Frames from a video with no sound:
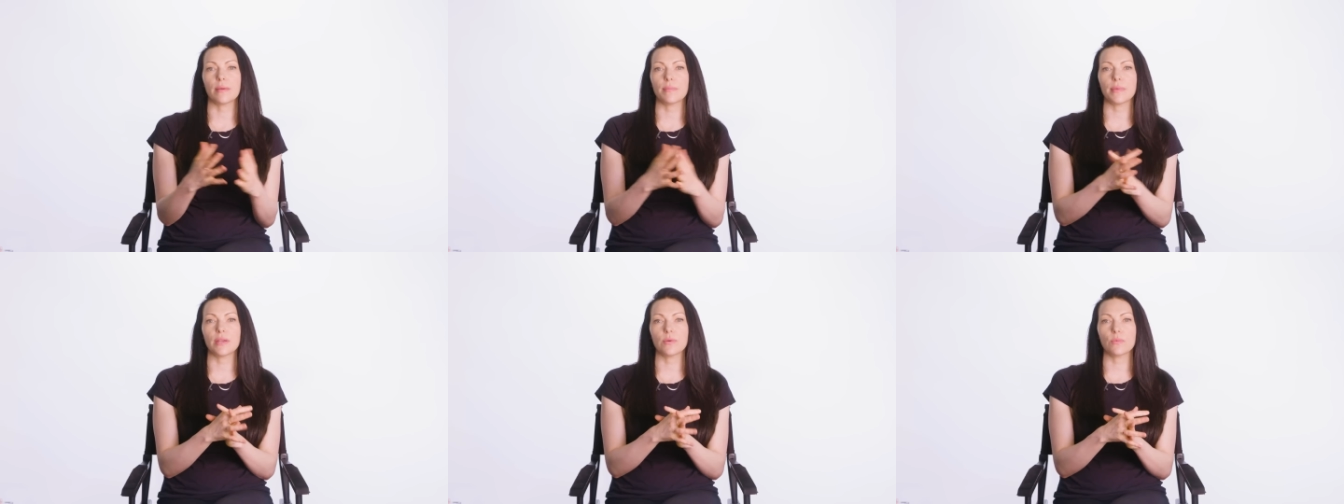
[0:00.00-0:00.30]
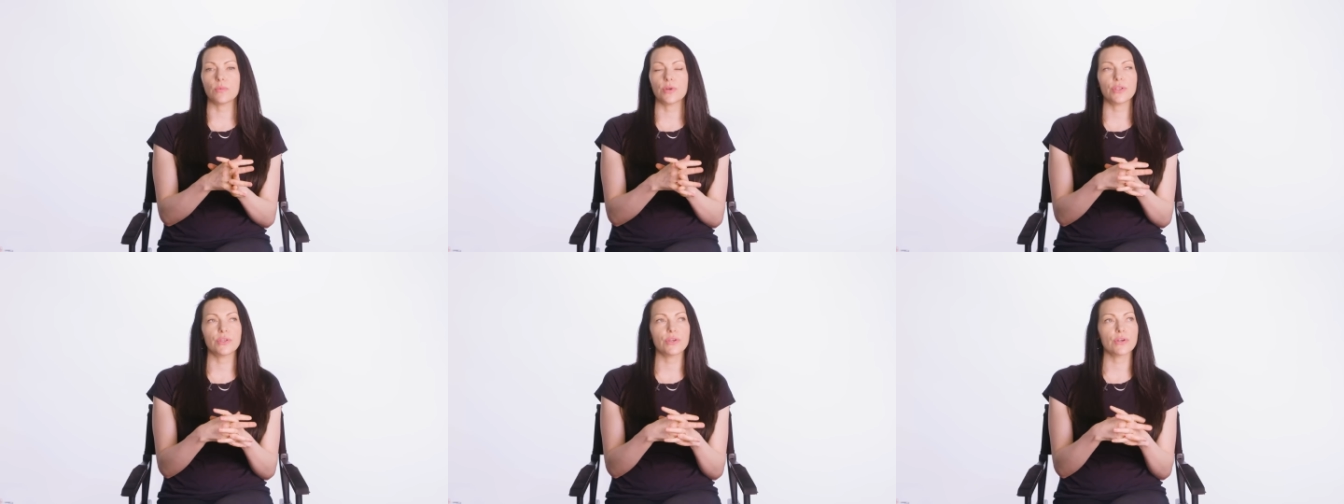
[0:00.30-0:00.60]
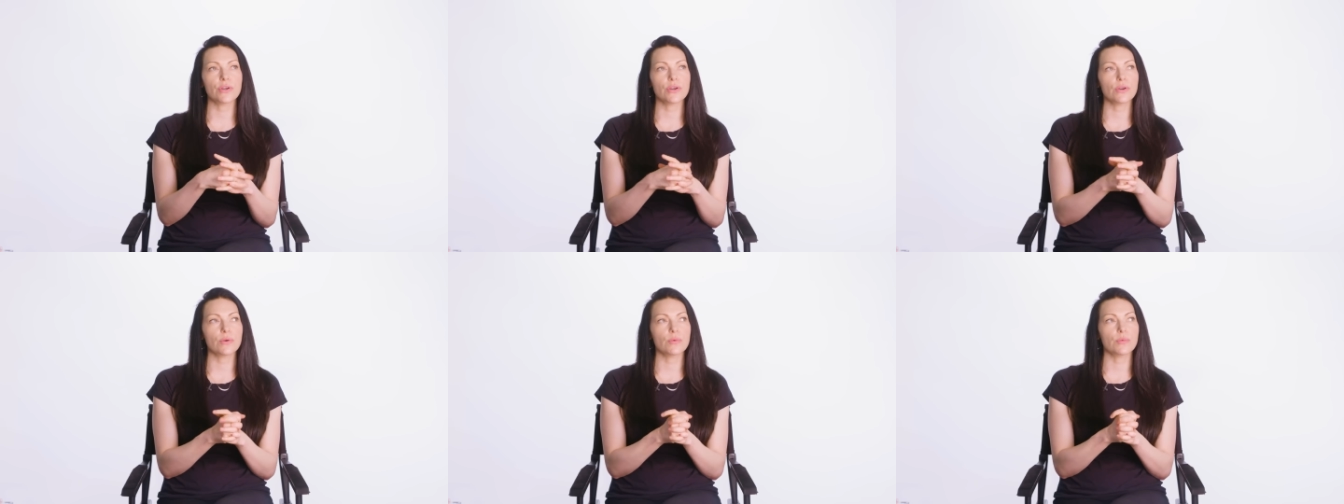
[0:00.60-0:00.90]
I mean, when
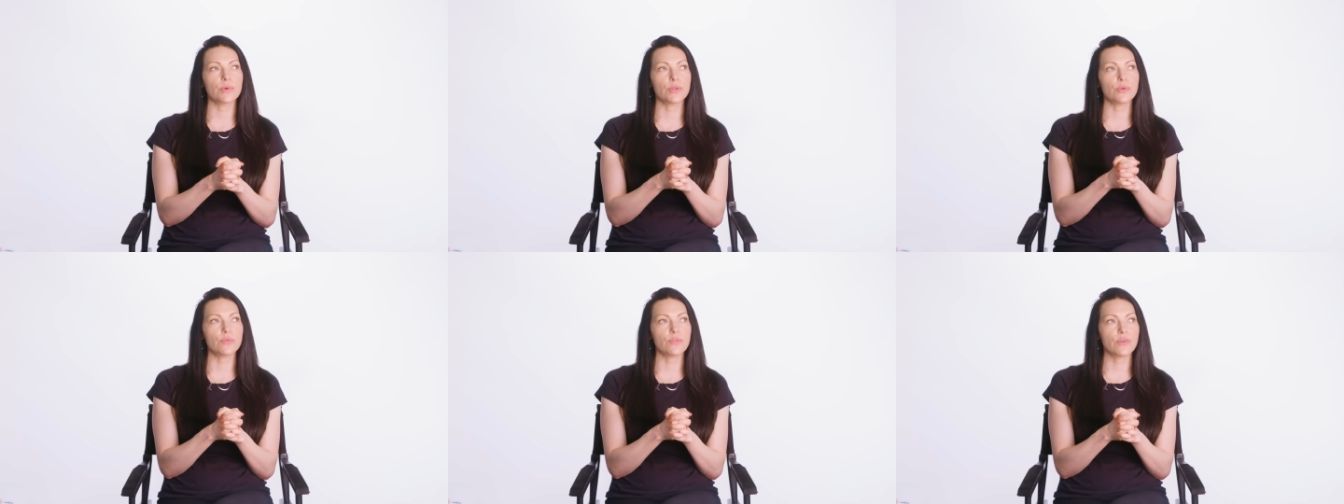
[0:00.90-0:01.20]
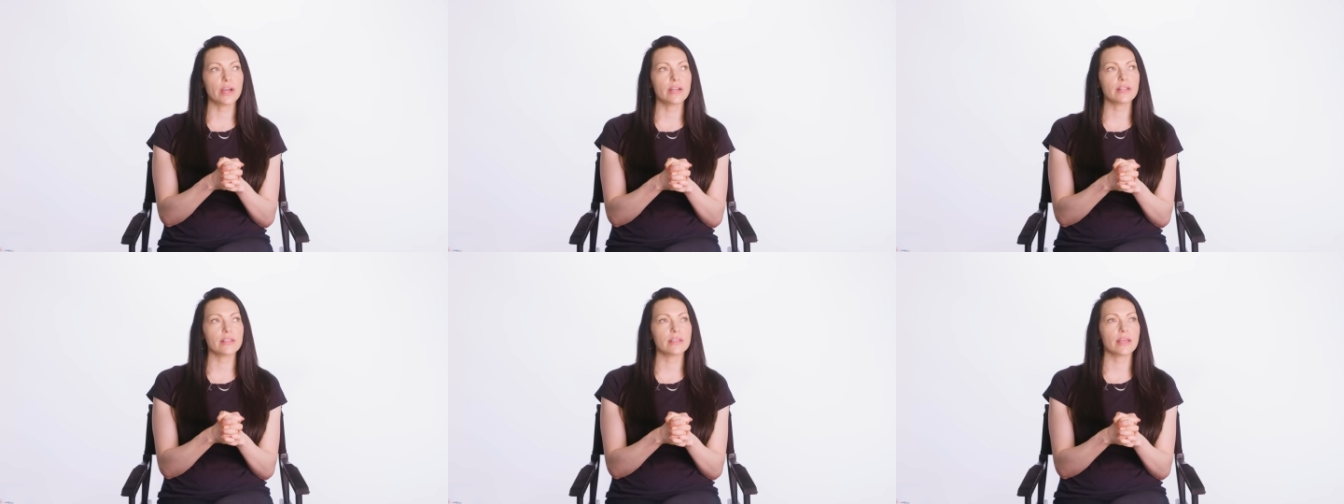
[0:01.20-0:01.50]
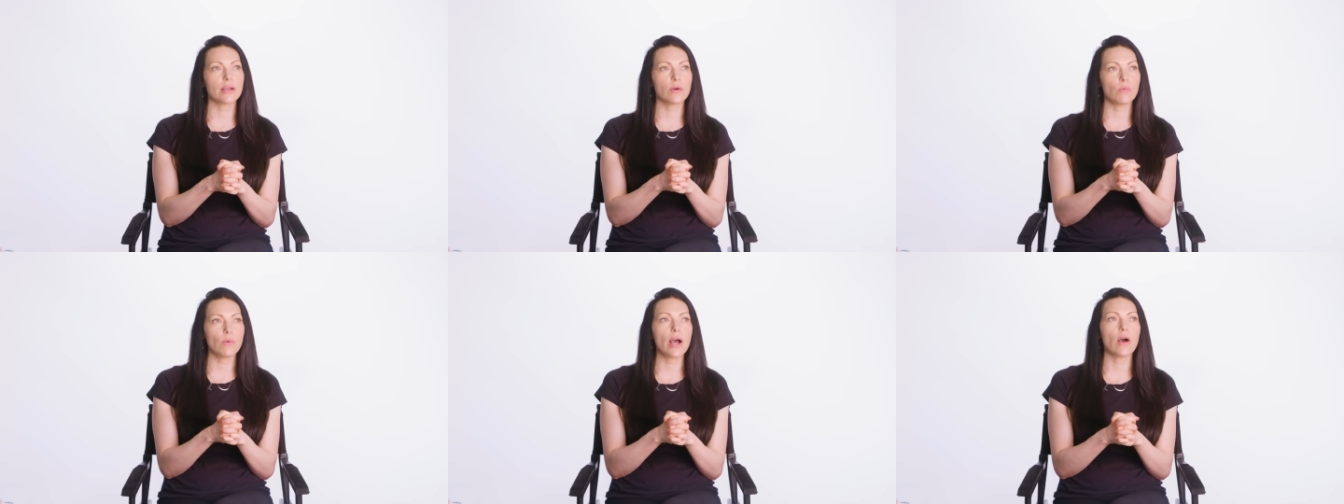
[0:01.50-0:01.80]
you're when you finally
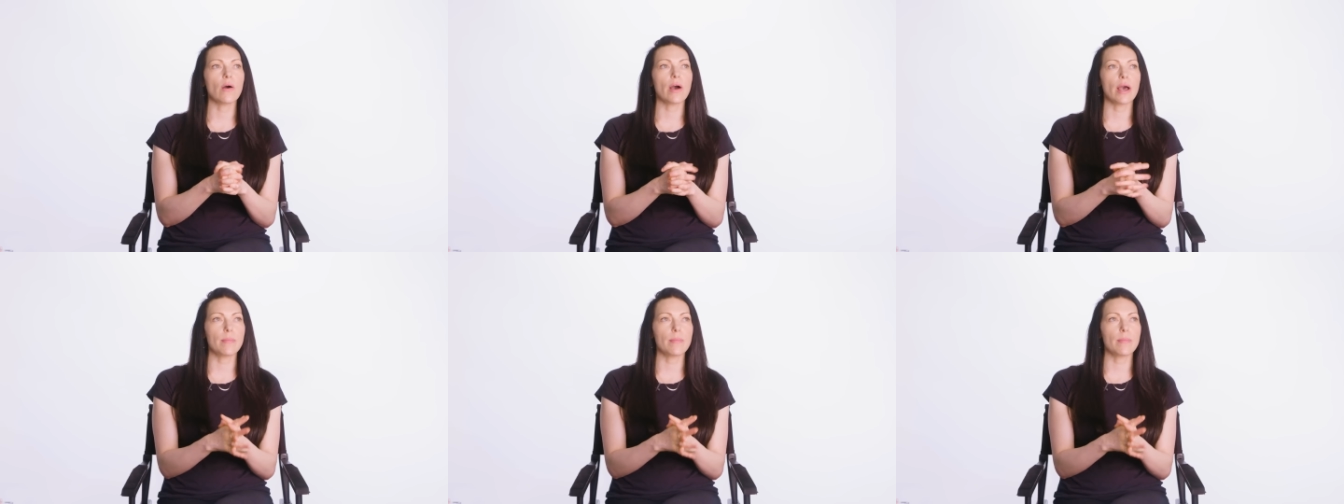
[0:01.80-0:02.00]
like, wow,